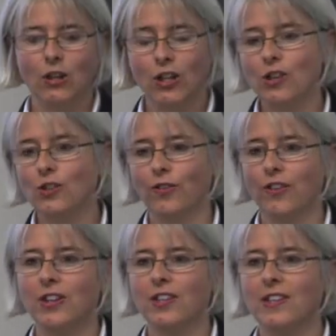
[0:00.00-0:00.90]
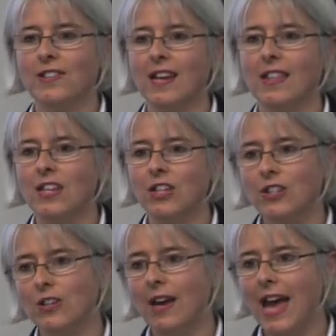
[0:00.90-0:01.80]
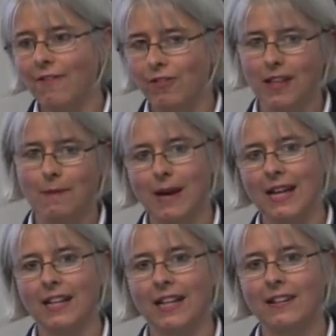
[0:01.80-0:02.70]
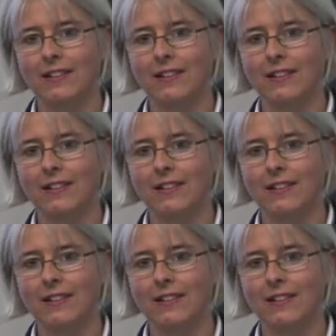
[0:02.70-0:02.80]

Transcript: you lose your focus and then you do everything badly.